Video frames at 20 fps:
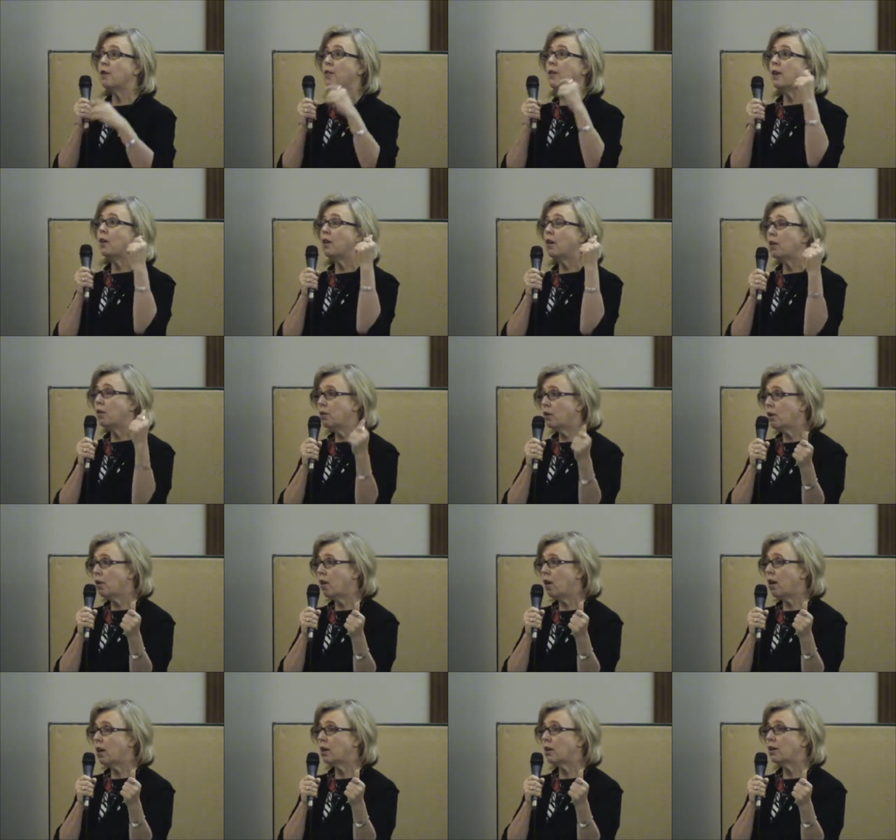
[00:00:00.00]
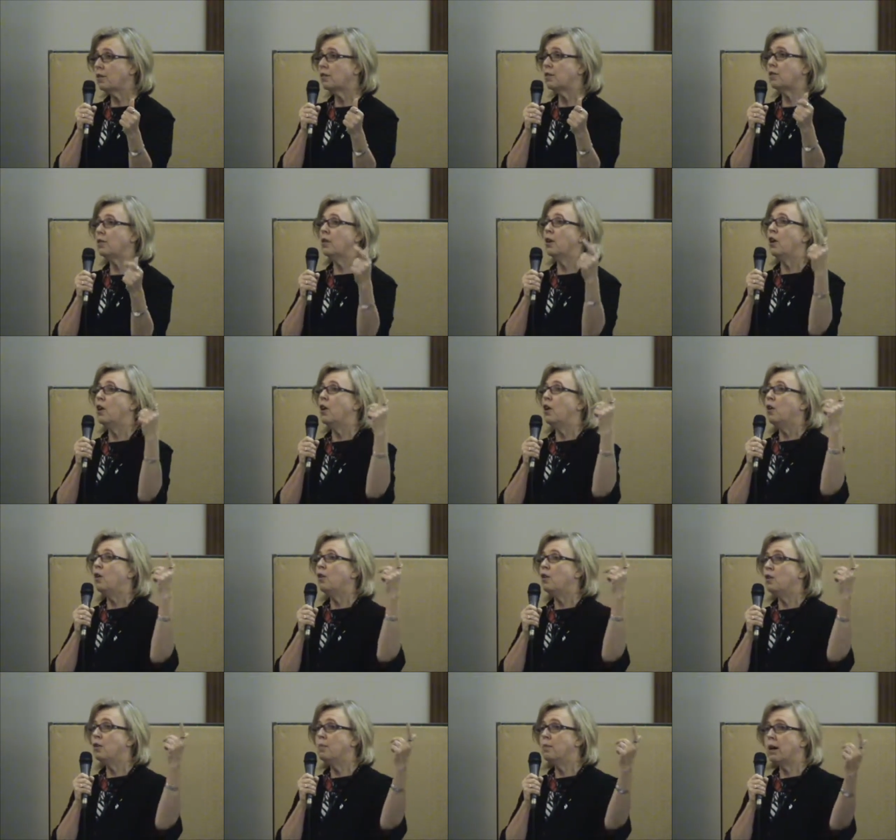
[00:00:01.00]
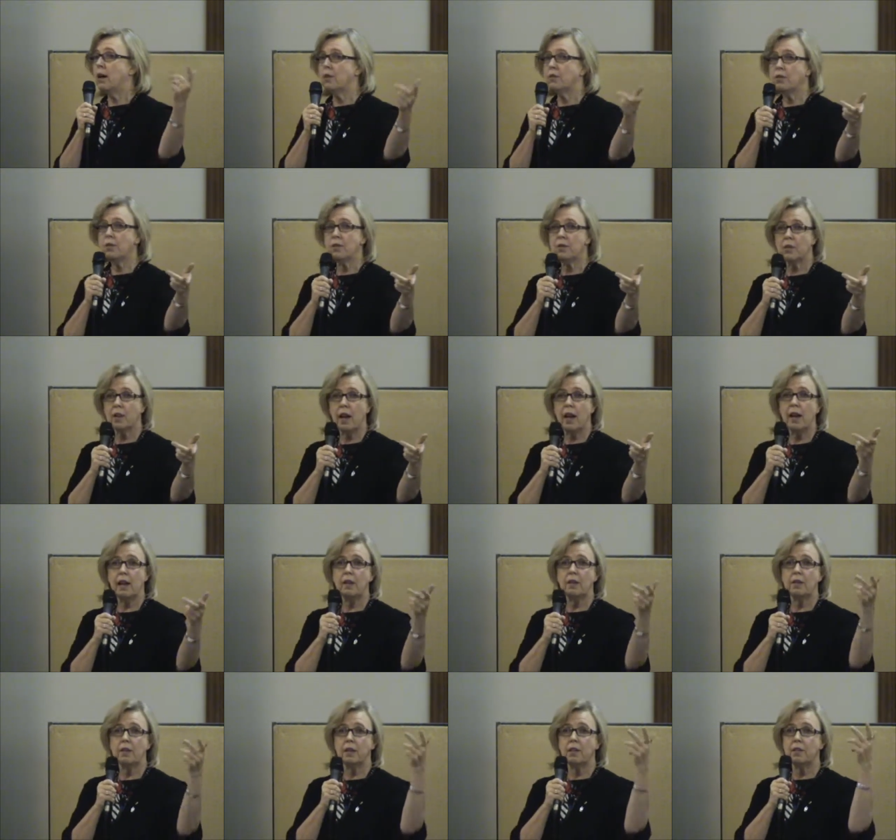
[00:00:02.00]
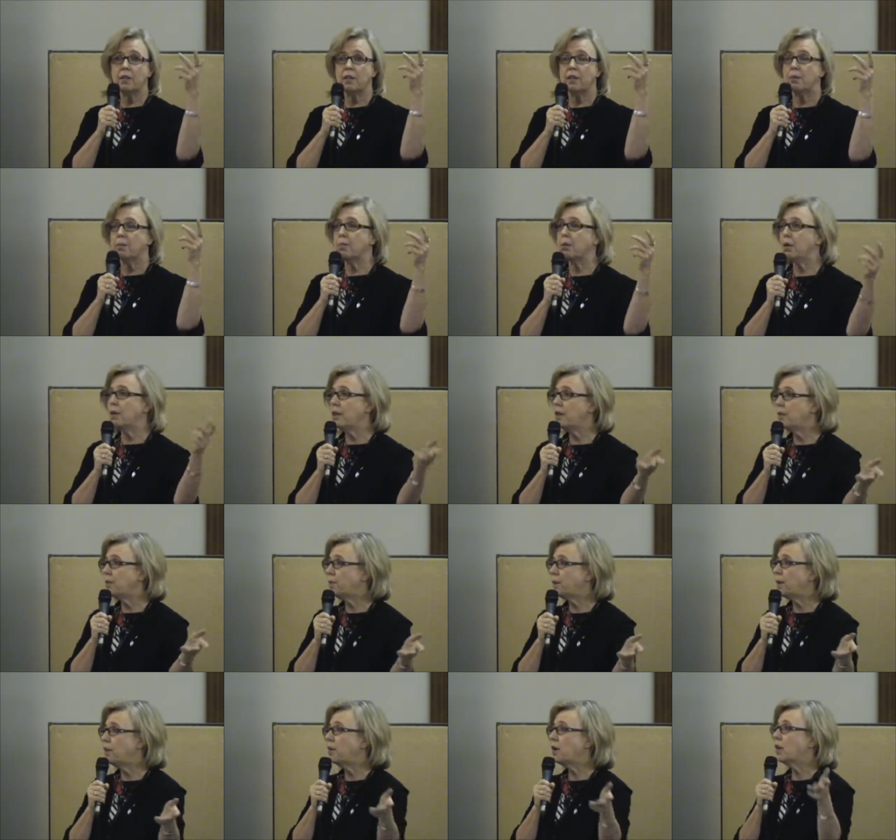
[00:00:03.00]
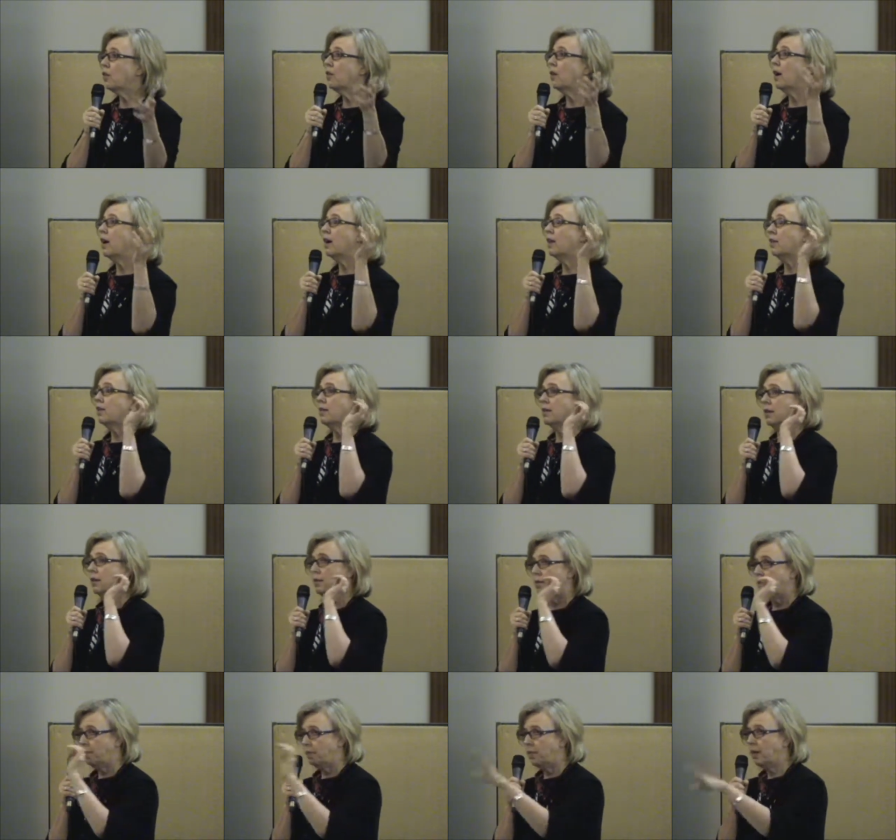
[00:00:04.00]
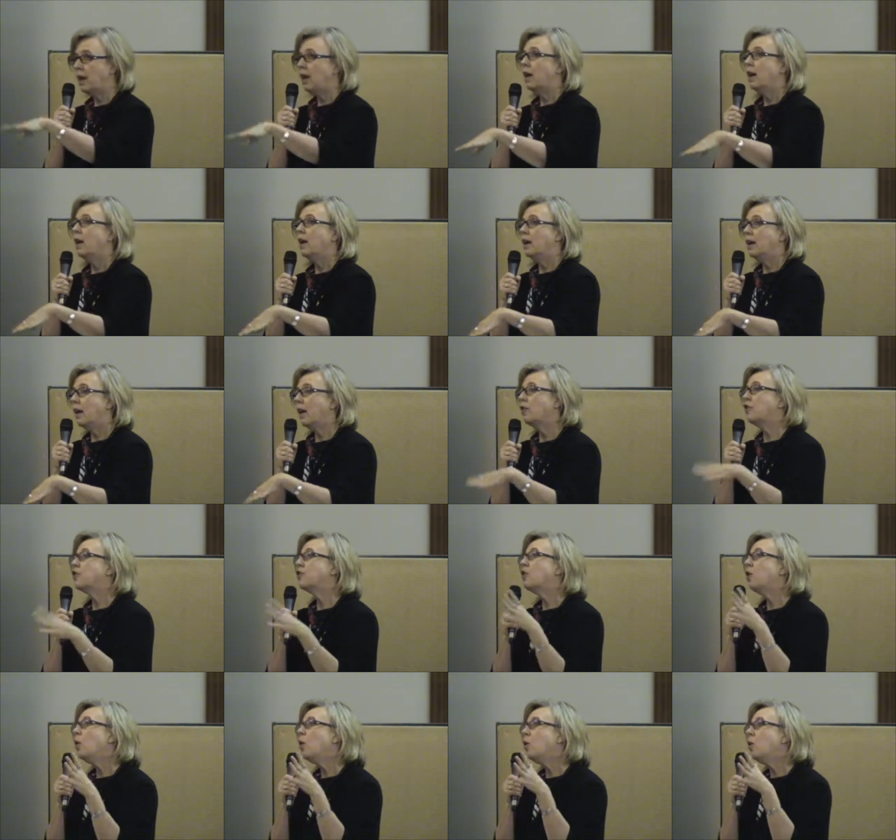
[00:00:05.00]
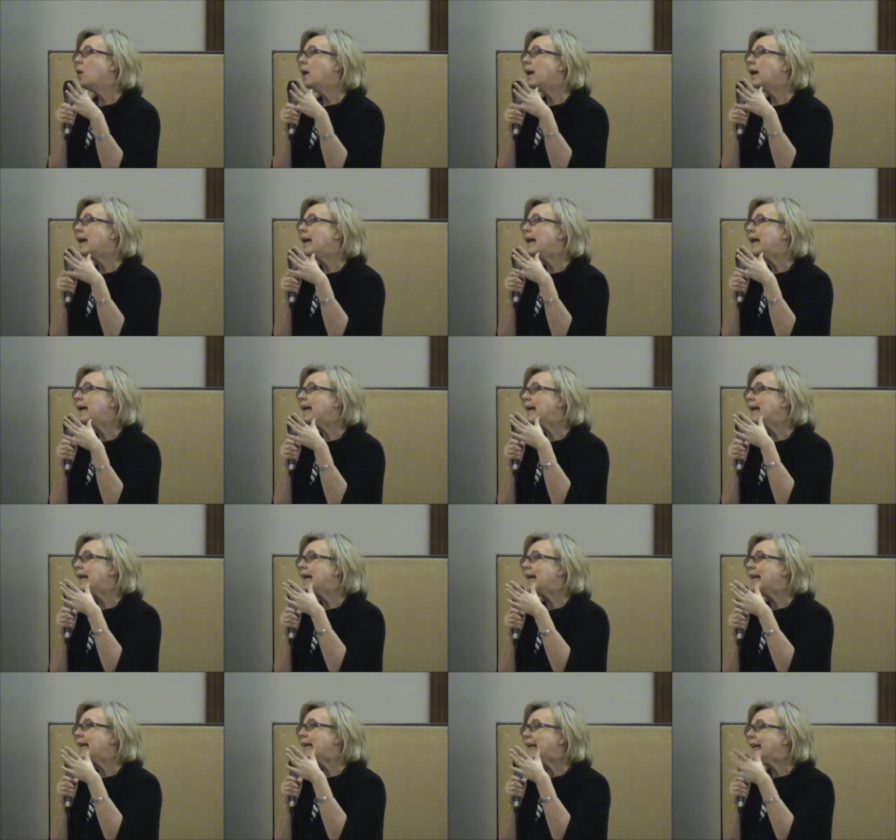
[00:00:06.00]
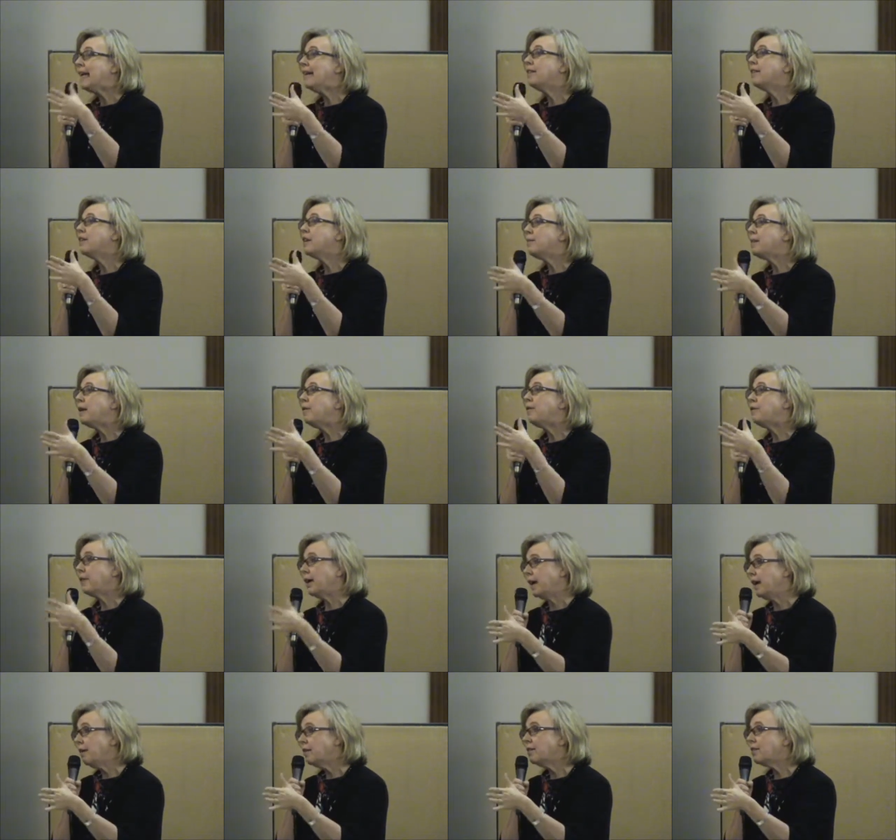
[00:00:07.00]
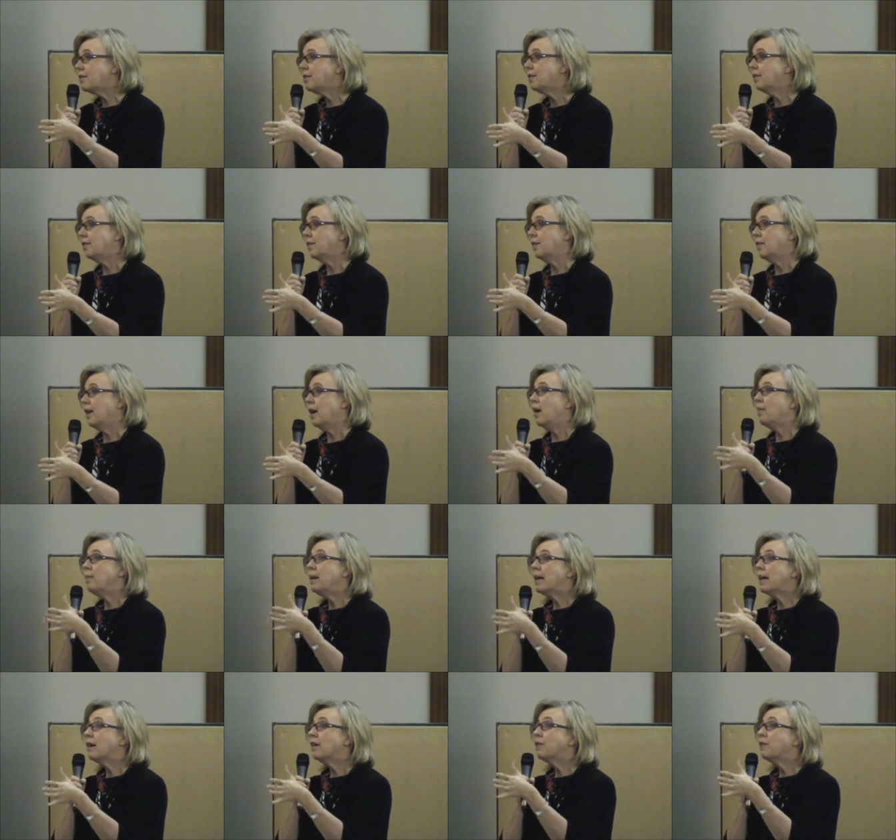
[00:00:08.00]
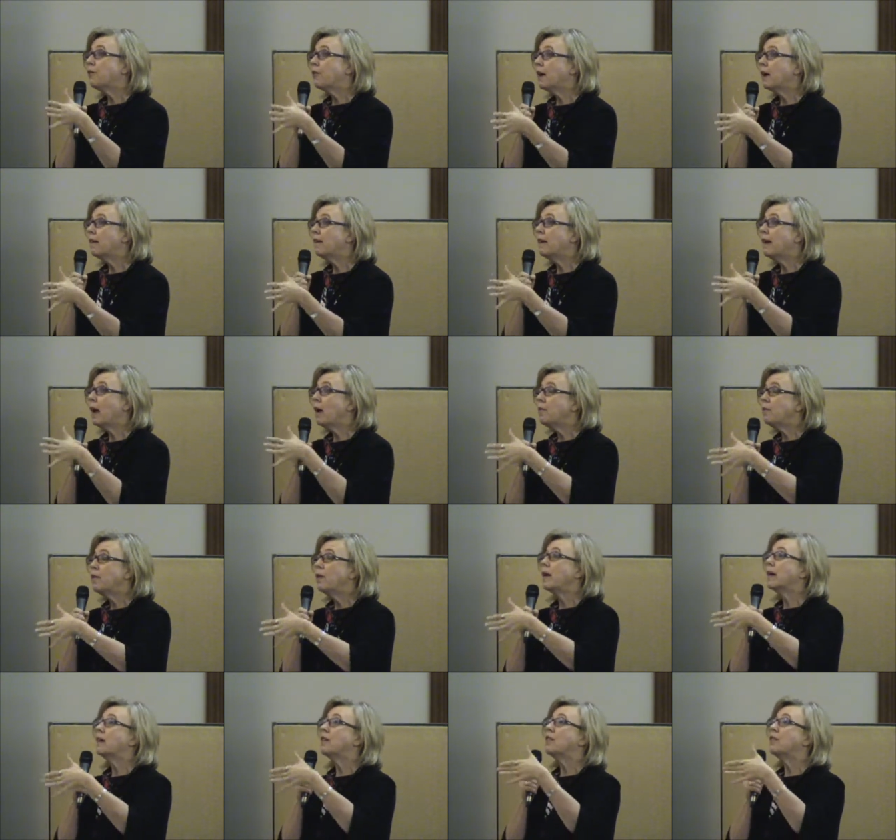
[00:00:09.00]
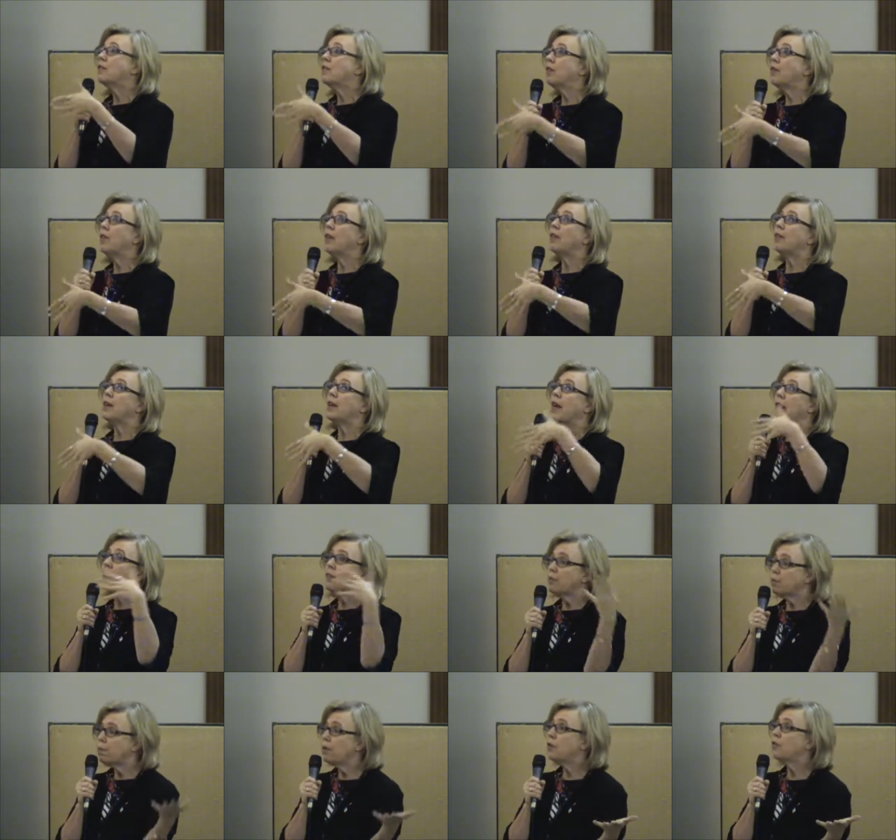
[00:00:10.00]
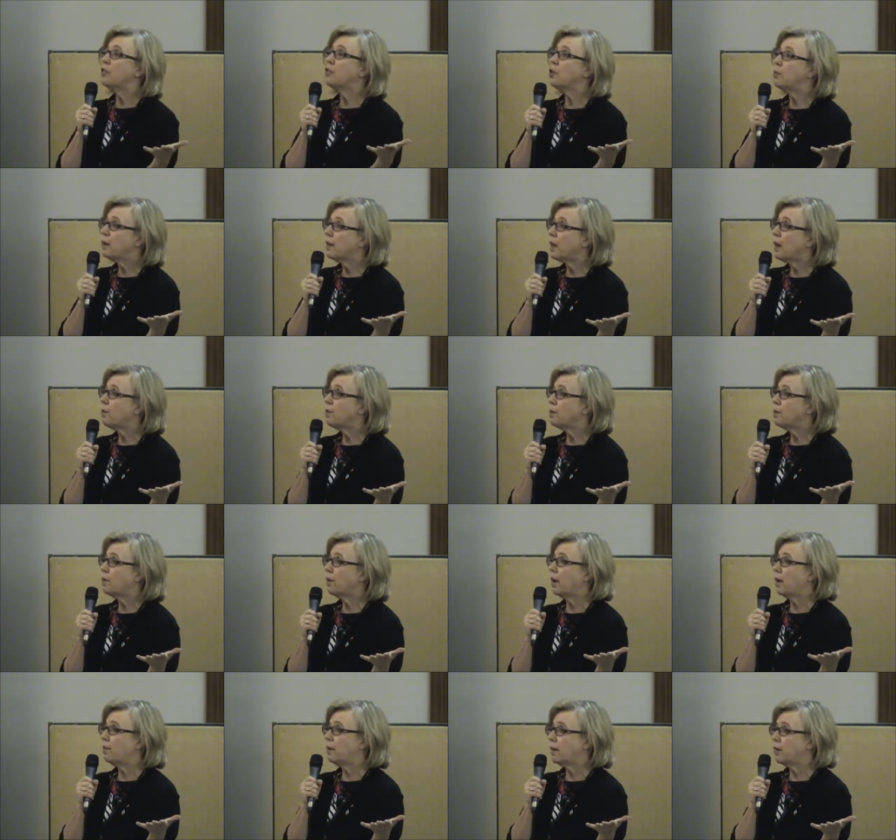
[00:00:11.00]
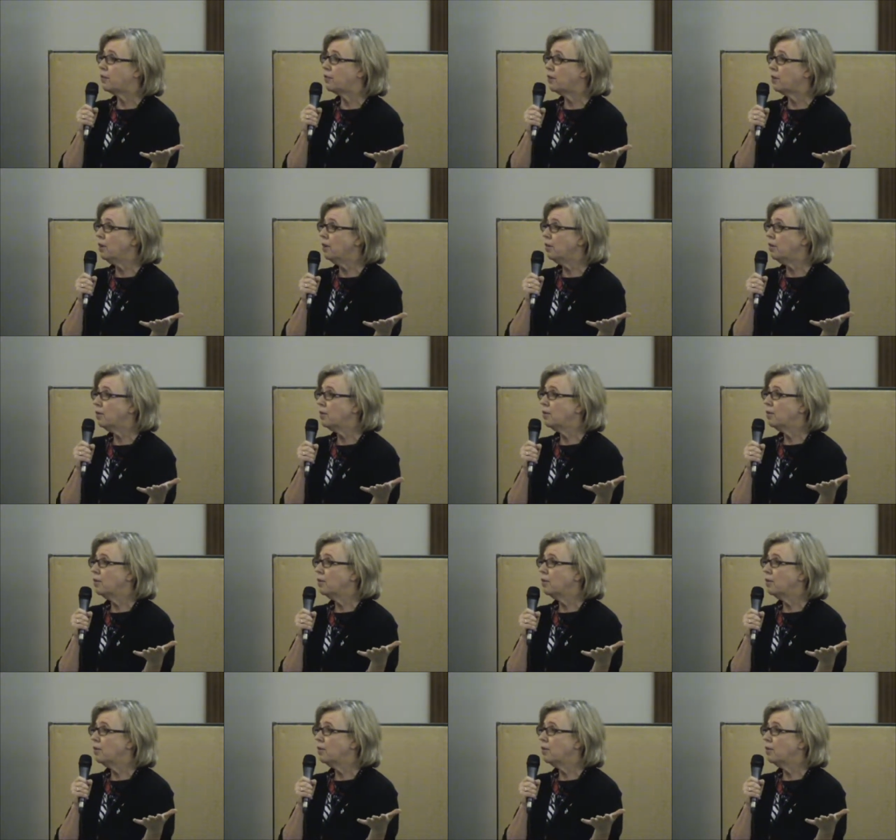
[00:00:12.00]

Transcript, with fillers: over their own caucus, who muzzle scientists and bully the bureaucrats. And yeah, so it, it needs to be fixed because frankly, I'm very concerned that the next person who becomes prime minister